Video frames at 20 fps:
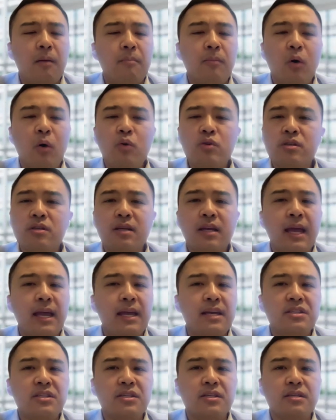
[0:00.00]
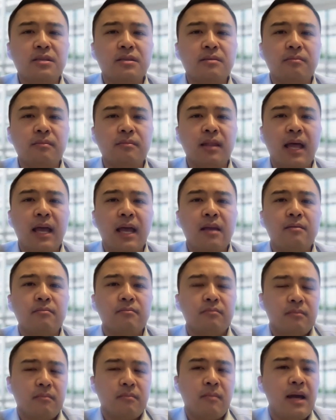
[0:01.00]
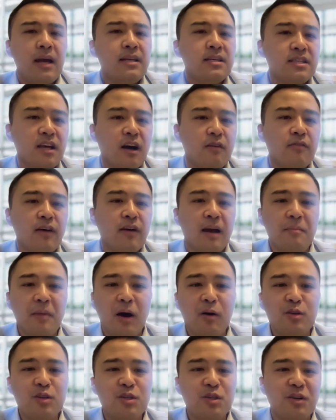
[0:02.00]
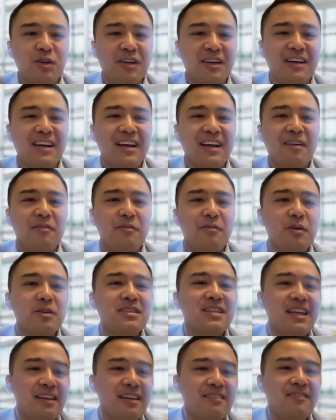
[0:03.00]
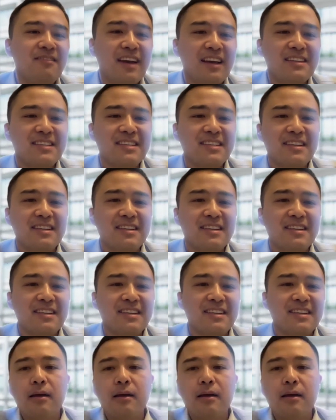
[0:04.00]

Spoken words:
Most of the cases, like myself, I'm also a real estate investor.